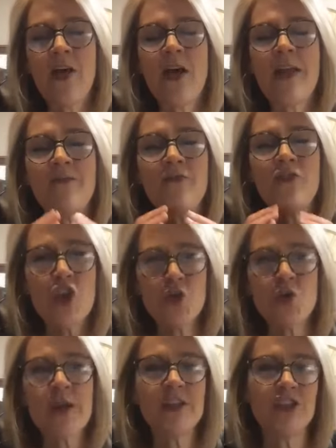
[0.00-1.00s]
if
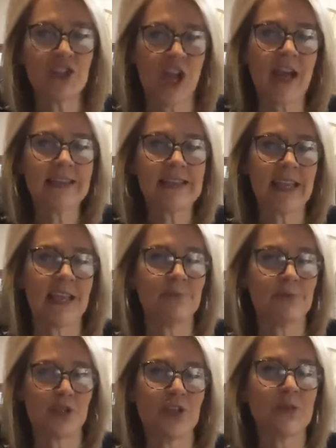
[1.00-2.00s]
you can just keep
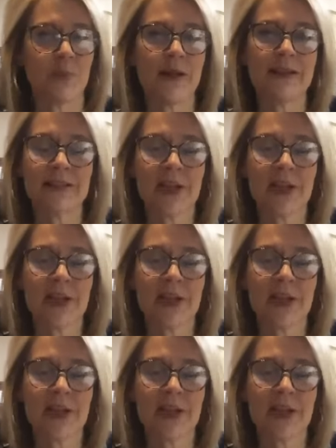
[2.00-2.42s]
Juice Plus